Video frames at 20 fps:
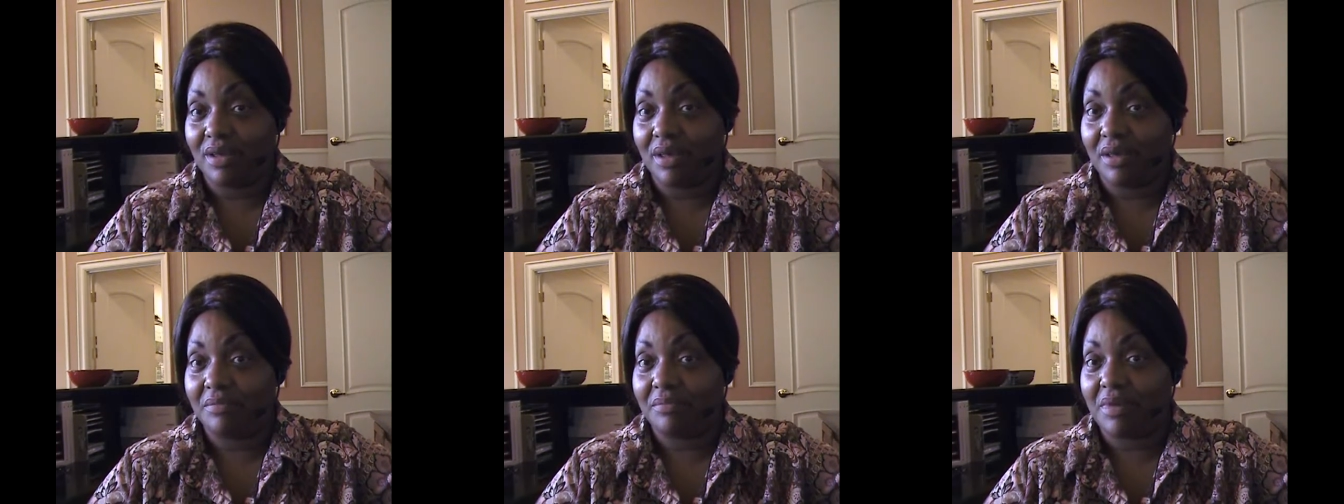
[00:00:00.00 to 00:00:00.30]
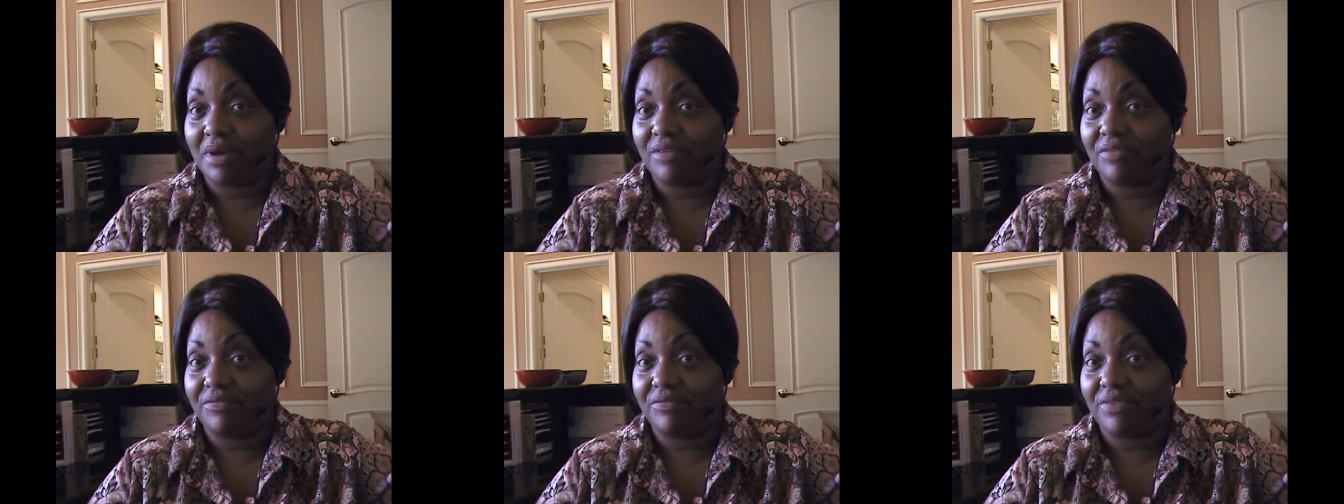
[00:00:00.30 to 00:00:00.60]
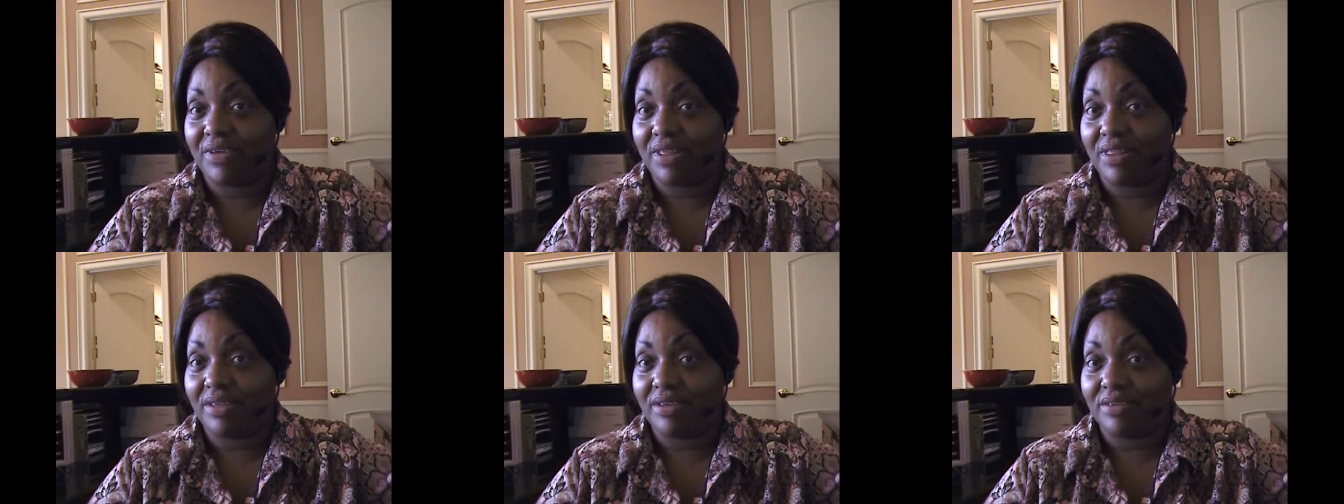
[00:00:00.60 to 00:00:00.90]
and my
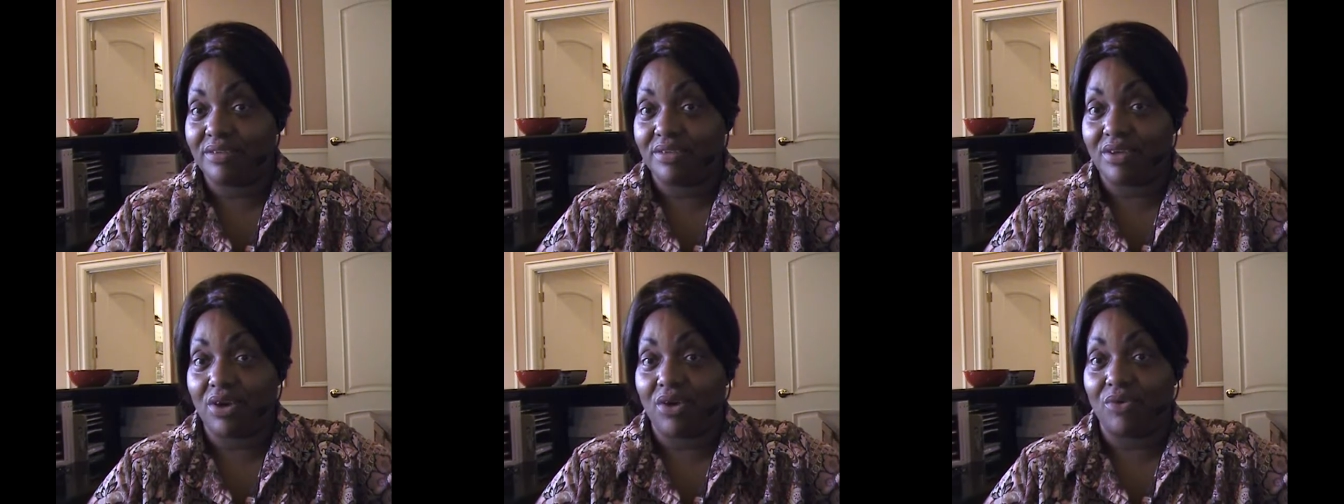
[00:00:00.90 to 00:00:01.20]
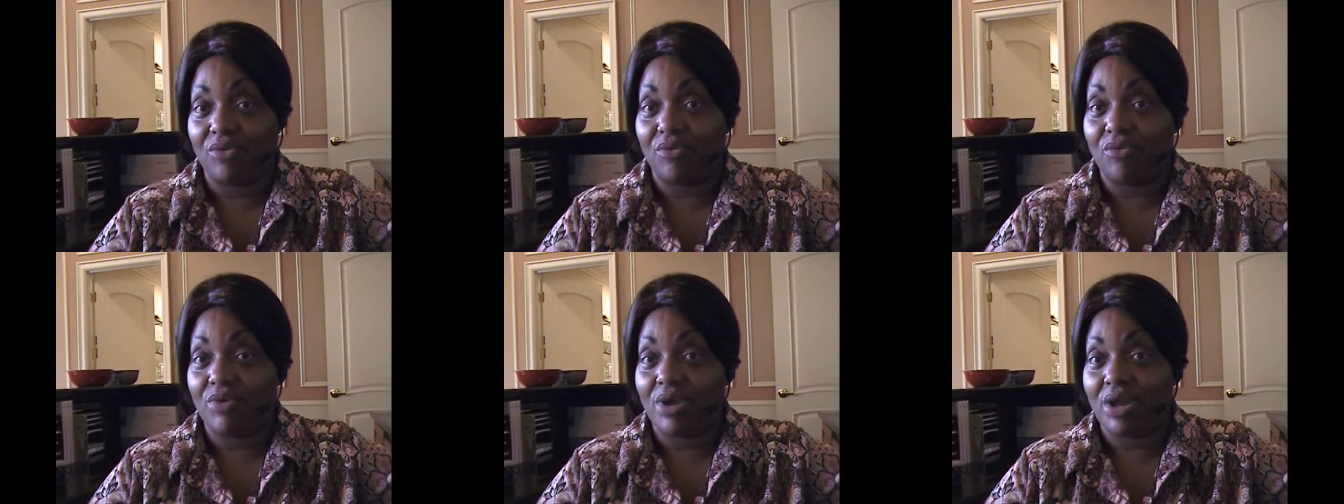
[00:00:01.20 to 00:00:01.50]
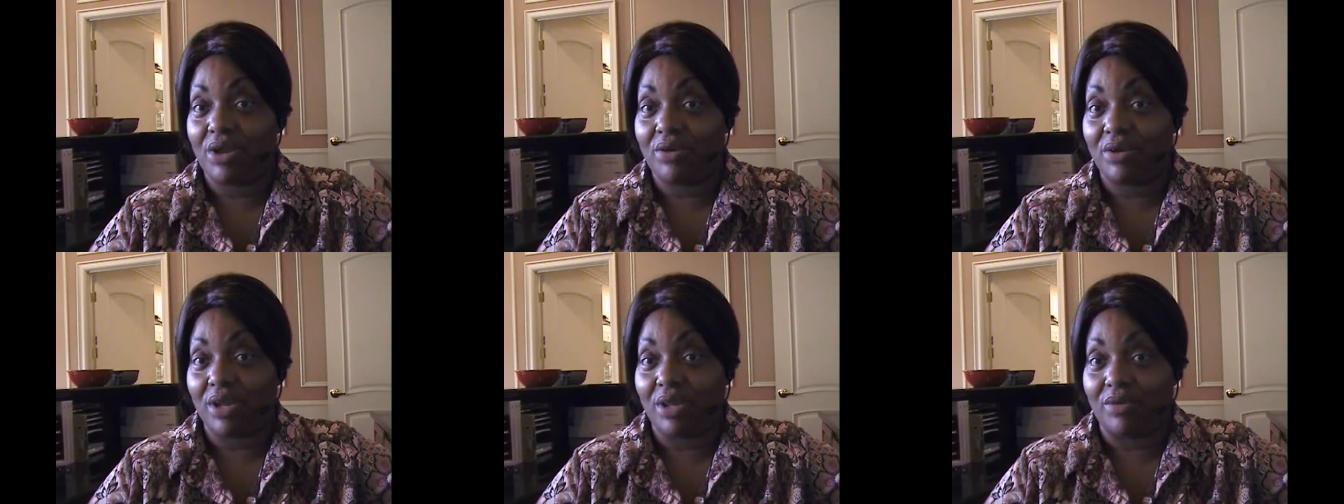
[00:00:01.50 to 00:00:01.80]
feathers are
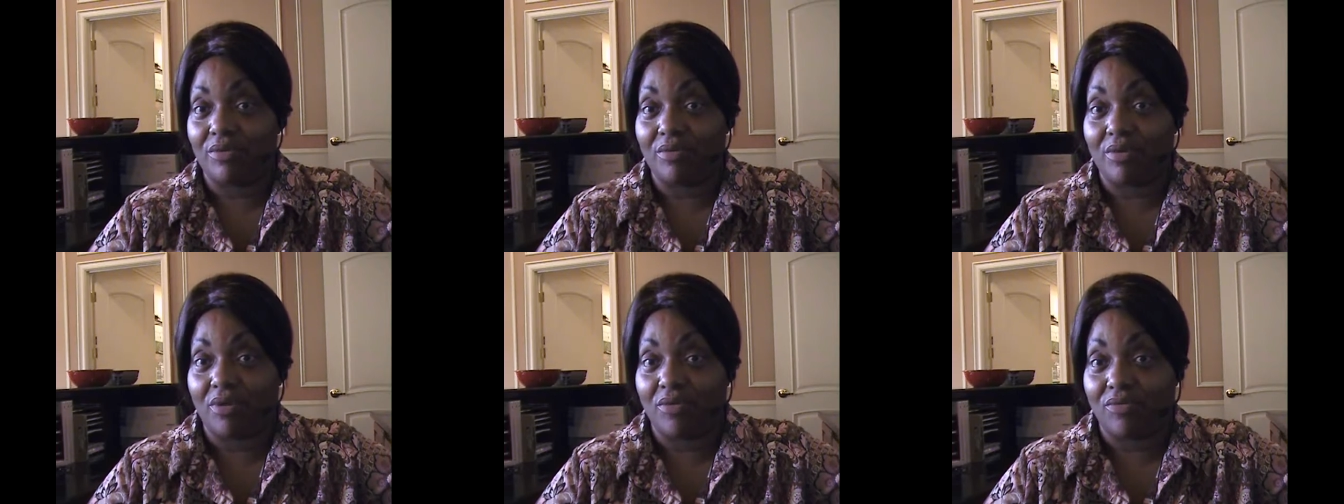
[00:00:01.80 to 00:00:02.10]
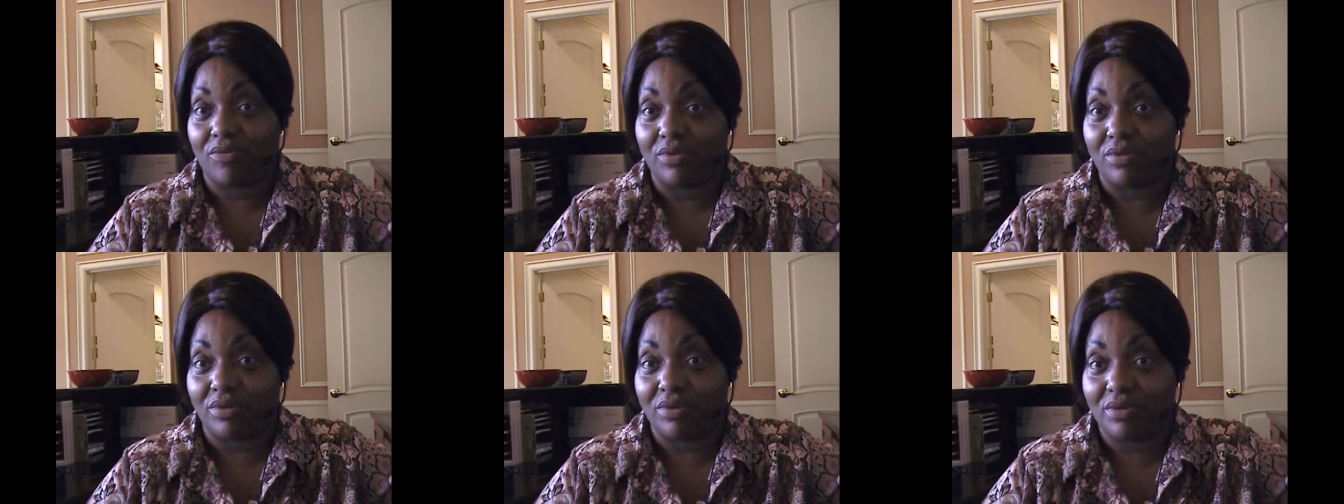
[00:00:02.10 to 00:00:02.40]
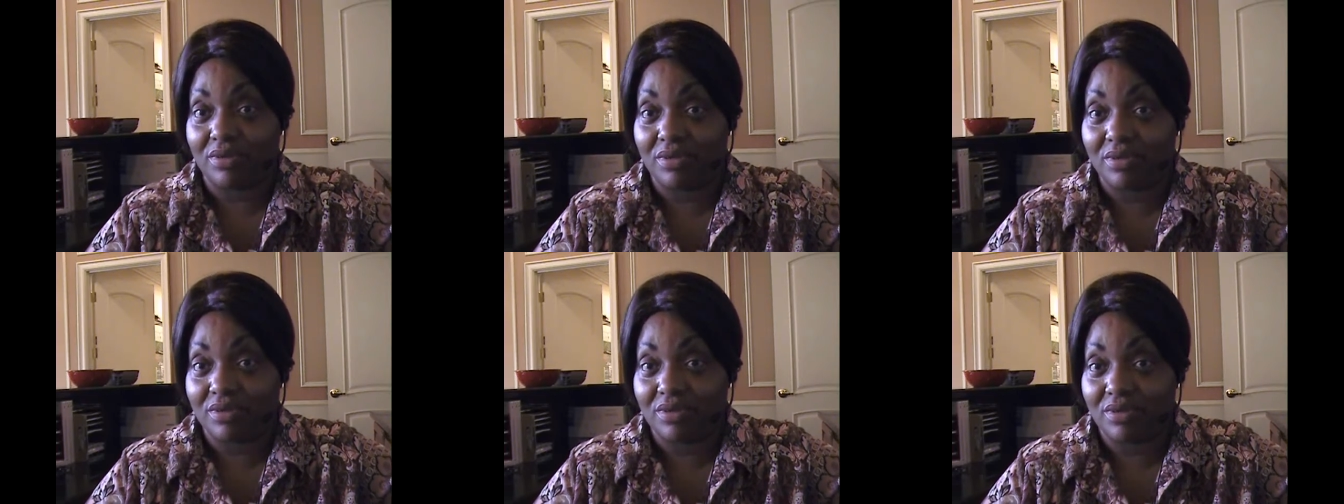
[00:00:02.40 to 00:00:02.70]
rarely ruffled.